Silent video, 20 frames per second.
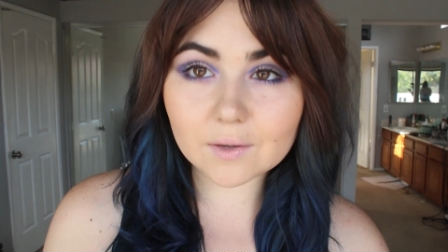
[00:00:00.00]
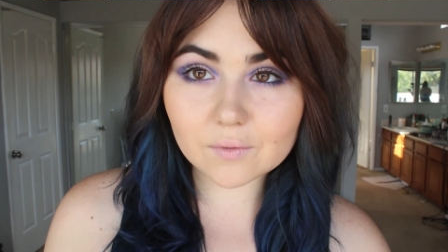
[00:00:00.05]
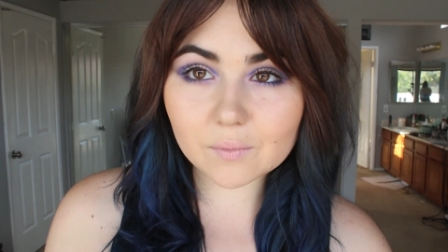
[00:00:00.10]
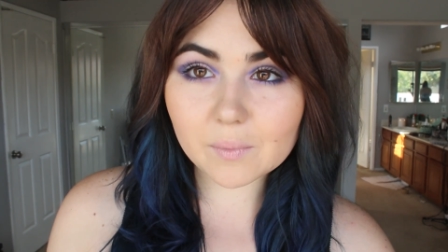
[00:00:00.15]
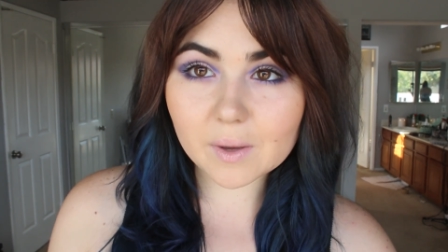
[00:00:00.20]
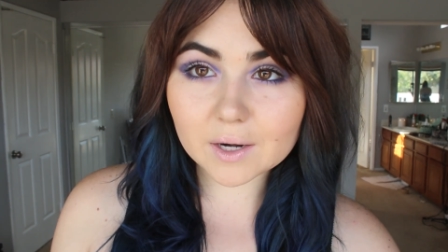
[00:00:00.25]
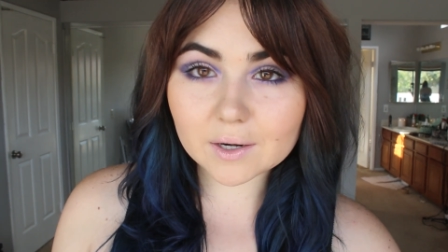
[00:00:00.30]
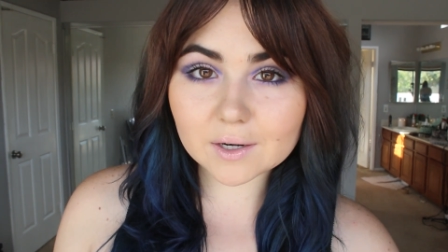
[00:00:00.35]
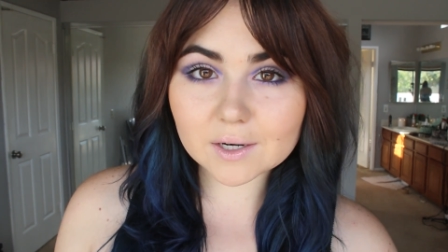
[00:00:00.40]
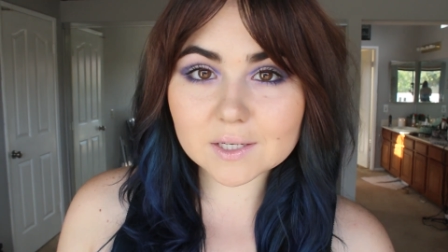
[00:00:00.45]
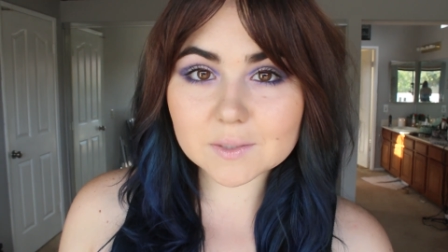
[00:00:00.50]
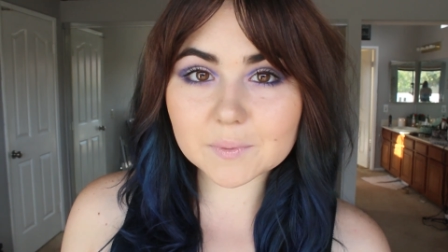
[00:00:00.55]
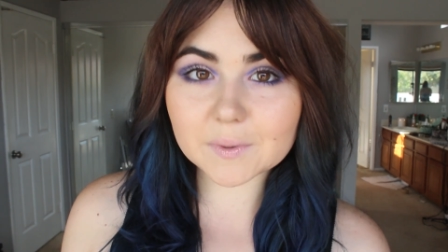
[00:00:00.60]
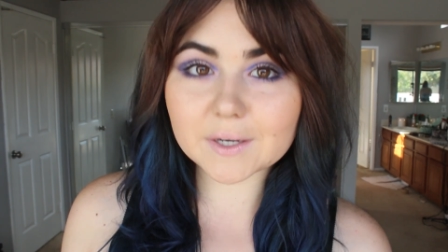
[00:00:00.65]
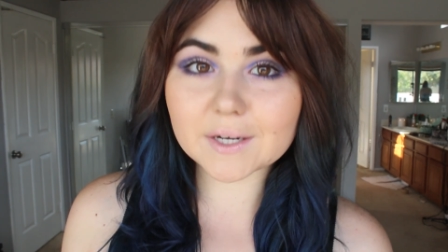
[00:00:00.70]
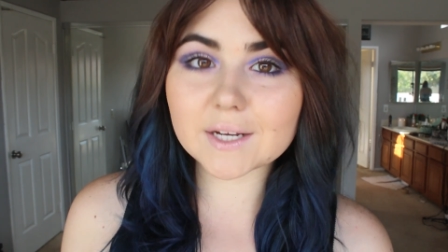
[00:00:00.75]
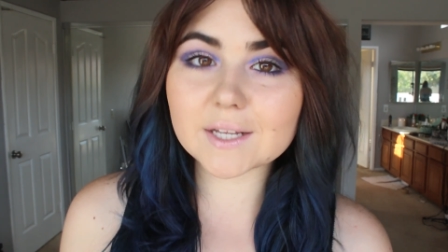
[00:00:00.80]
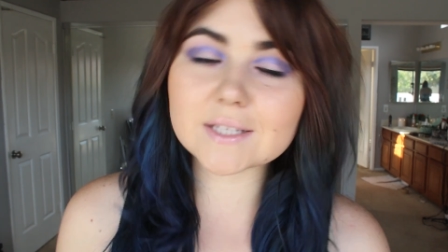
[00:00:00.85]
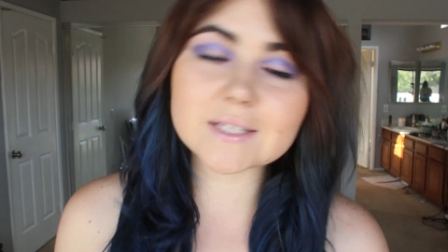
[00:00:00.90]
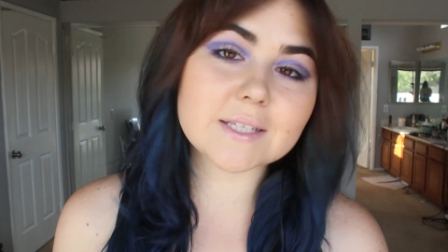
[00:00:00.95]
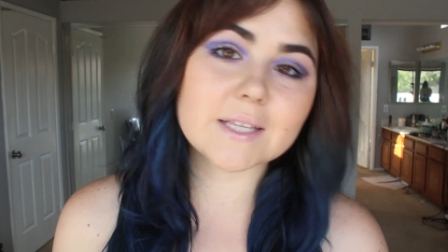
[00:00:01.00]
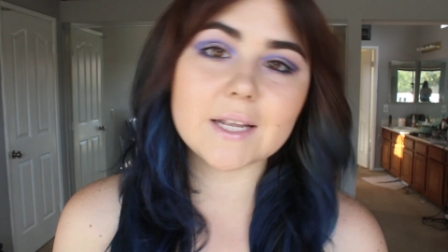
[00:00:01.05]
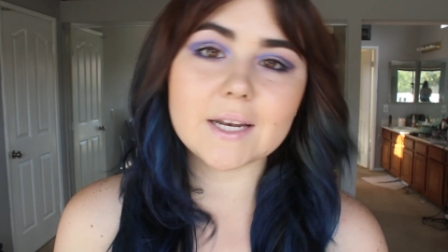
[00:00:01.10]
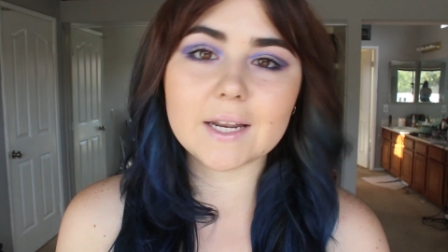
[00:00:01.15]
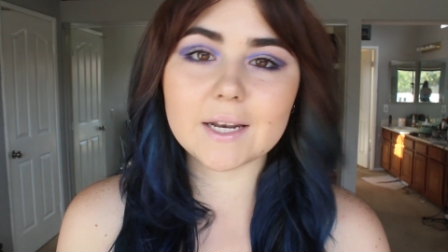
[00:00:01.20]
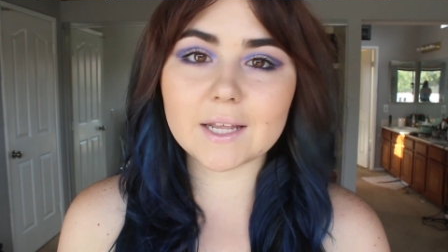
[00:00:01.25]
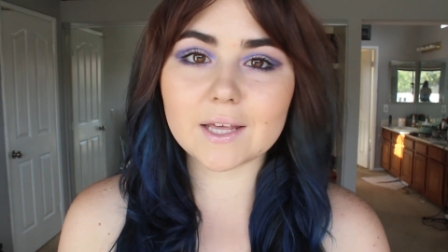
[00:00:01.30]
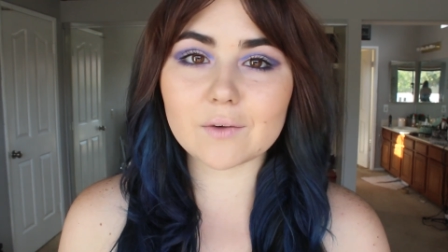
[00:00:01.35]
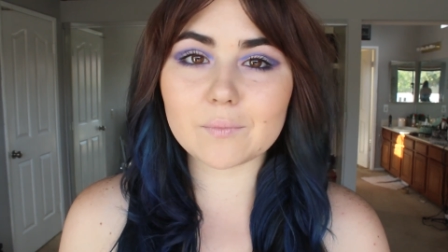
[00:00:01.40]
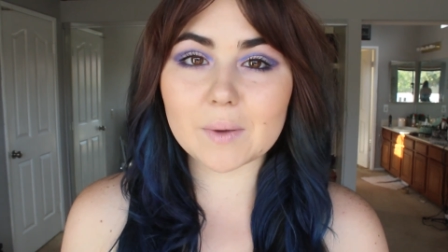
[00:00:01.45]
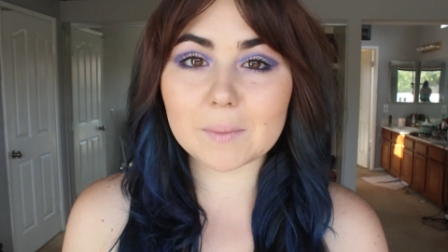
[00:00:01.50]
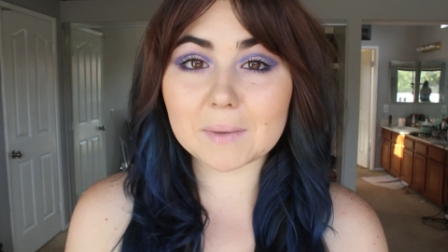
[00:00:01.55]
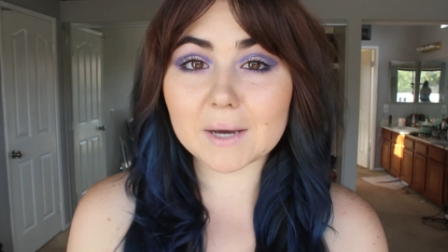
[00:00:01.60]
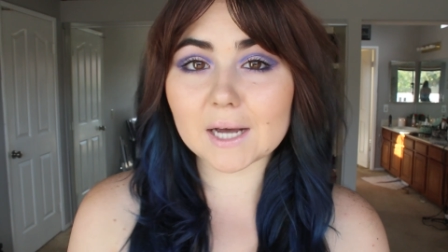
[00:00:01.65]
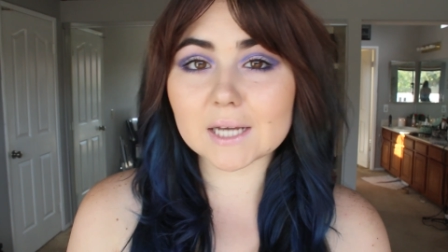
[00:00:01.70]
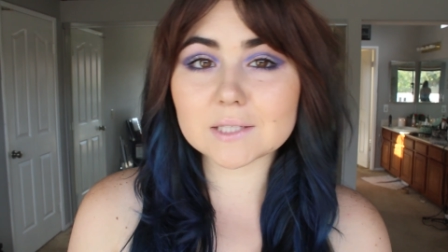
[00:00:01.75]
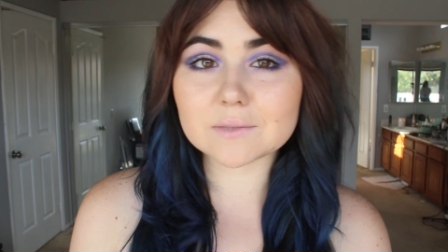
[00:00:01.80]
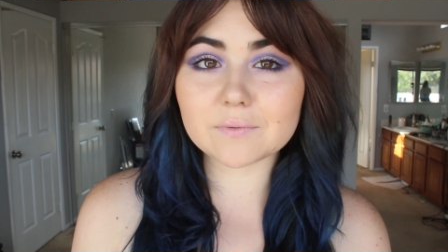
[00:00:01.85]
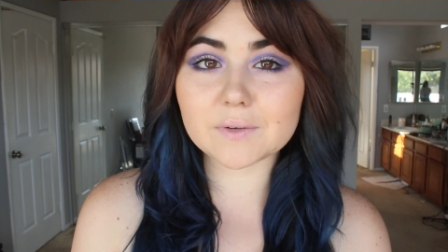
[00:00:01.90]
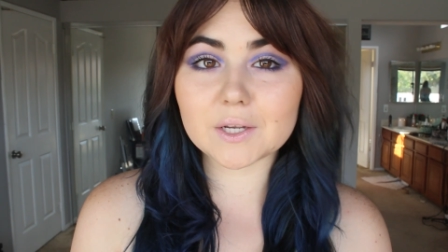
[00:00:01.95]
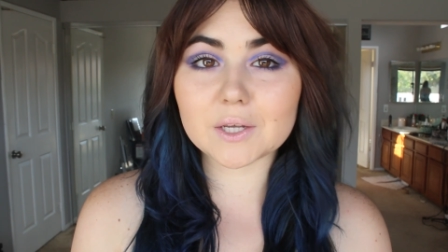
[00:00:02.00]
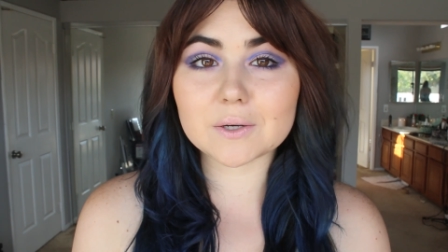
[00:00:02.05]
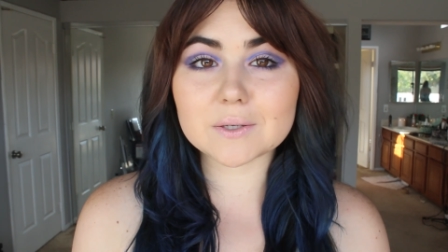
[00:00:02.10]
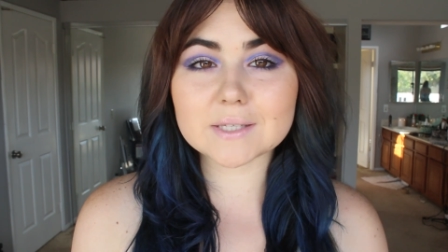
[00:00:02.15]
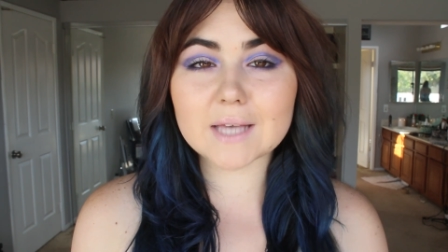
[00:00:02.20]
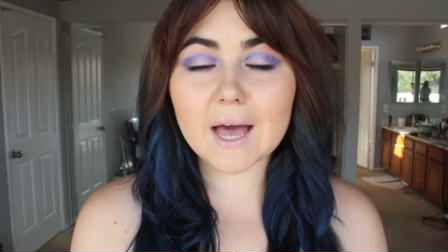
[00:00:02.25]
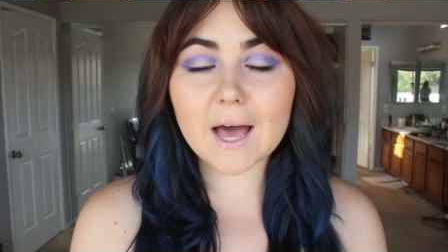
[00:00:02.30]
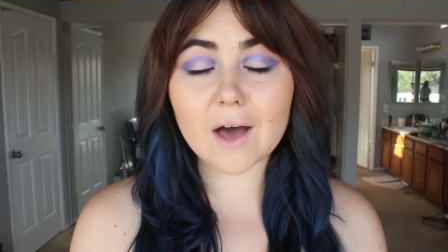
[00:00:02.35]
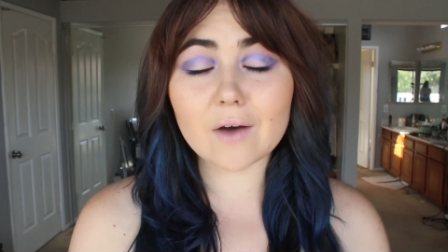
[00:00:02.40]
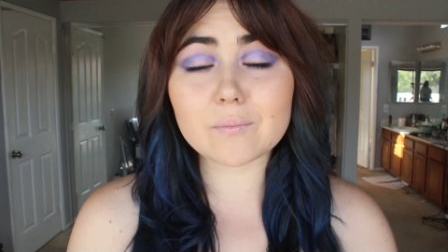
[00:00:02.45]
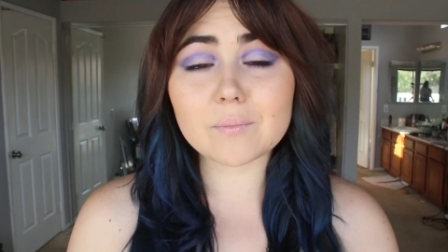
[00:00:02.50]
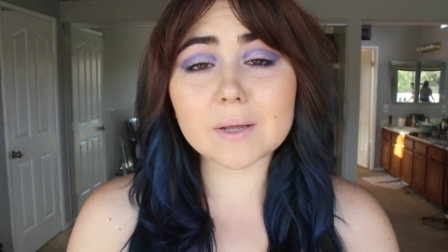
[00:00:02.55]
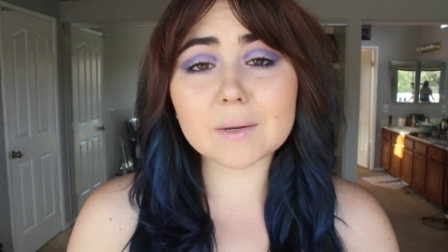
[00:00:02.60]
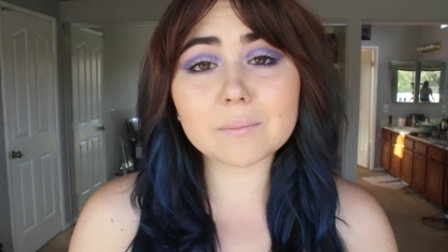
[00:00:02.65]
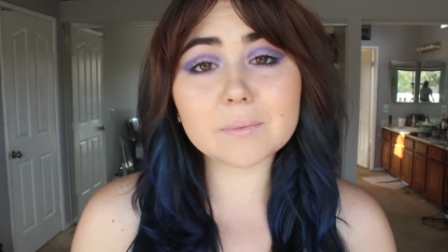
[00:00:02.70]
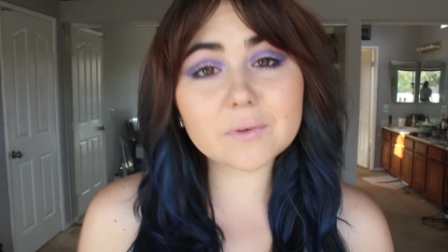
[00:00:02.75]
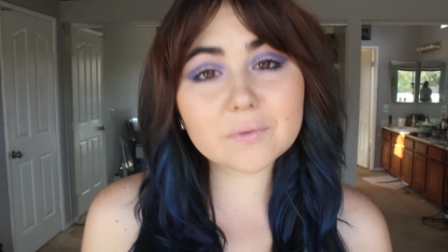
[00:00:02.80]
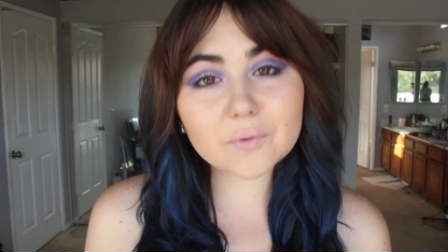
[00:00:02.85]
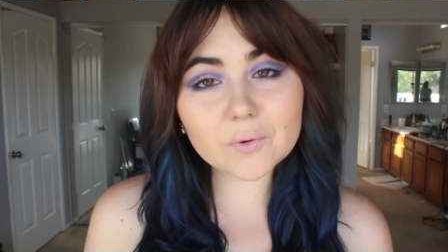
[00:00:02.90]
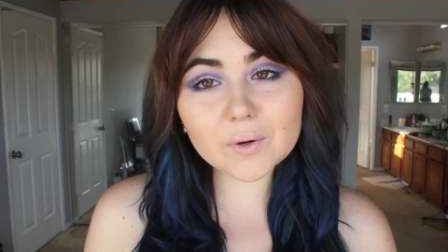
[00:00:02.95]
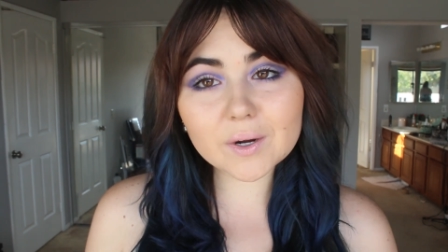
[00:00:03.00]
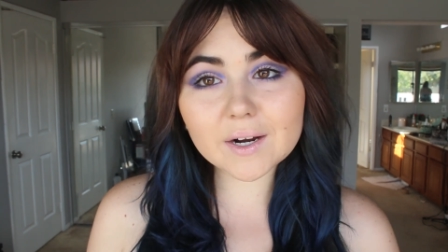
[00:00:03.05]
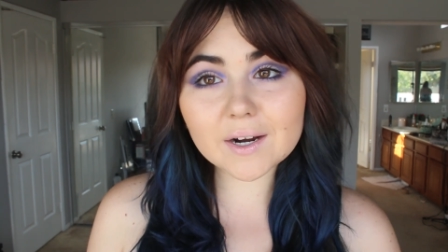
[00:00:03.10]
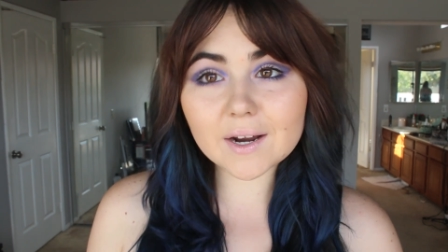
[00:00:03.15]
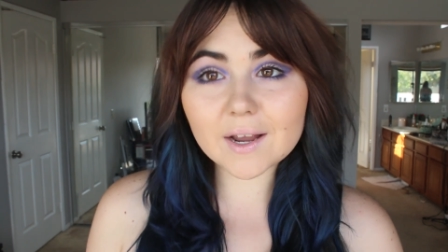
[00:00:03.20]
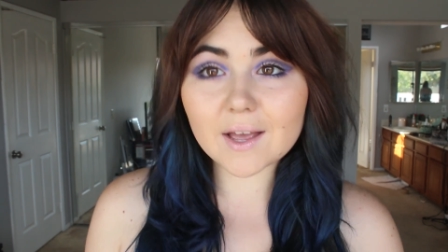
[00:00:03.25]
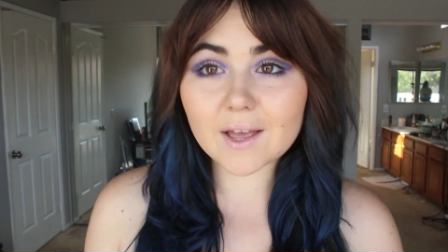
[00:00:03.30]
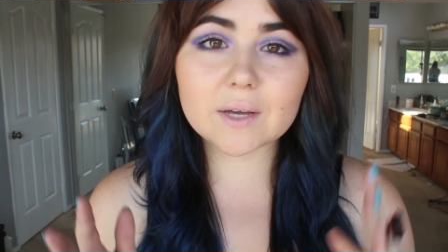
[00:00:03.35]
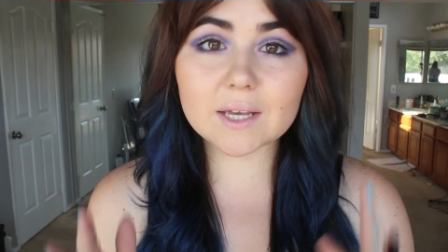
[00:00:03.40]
even better experience than any of my past videos have been before.